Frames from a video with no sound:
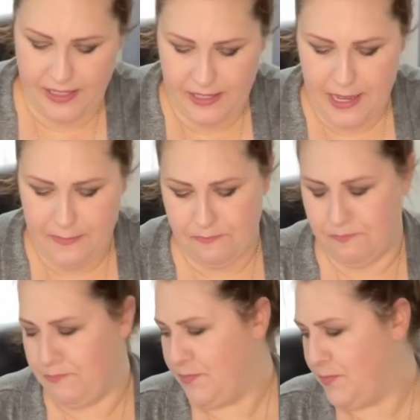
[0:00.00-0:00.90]
yep,
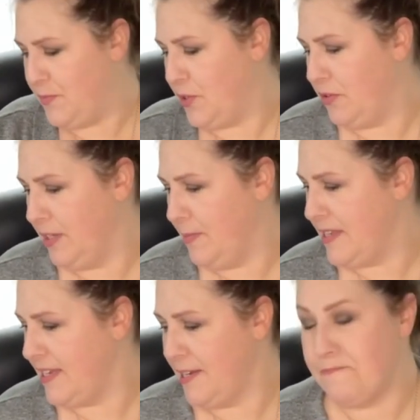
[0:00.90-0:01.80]
totally
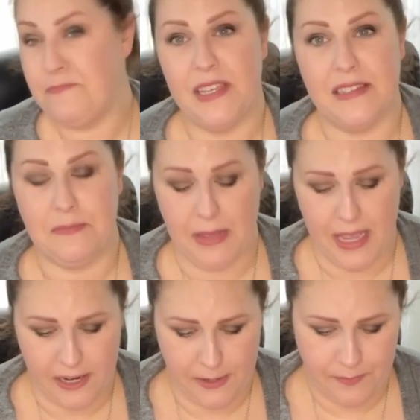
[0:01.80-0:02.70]
messy, doesn't
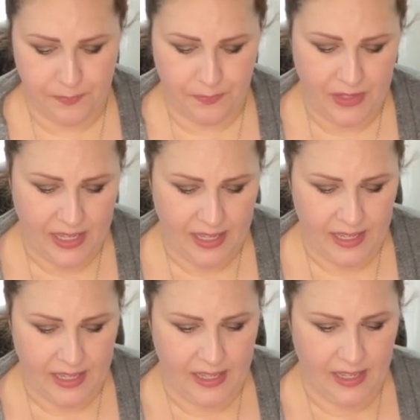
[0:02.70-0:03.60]
matter.
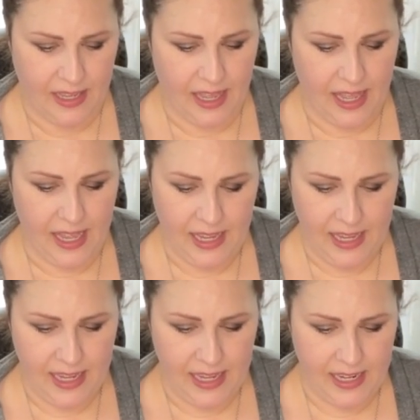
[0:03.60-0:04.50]

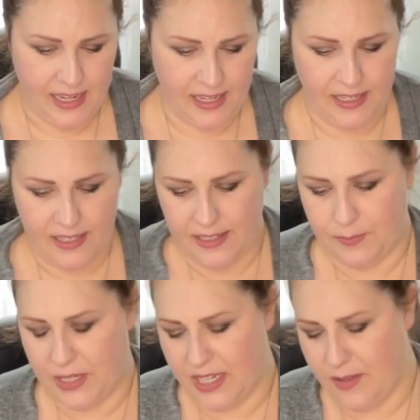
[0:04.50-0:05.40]
I'm
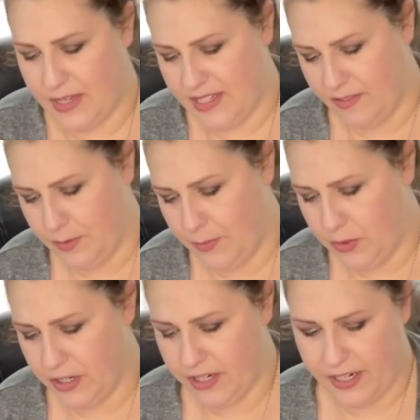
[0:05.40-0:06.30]
gonna give myself a
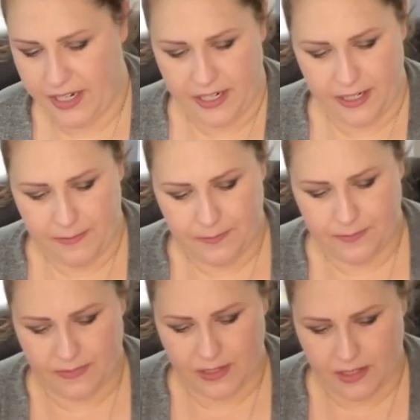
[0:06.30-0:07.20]
border here.
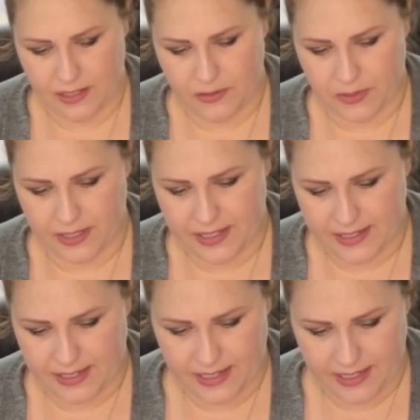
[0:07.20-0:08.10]
Do it on this
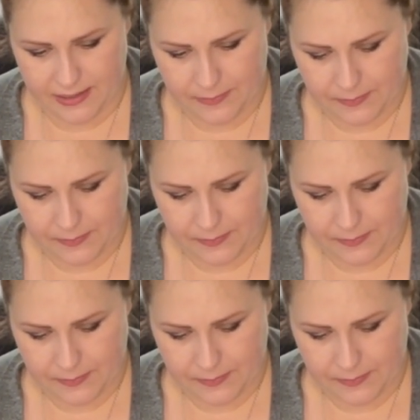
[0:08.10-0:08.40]
side.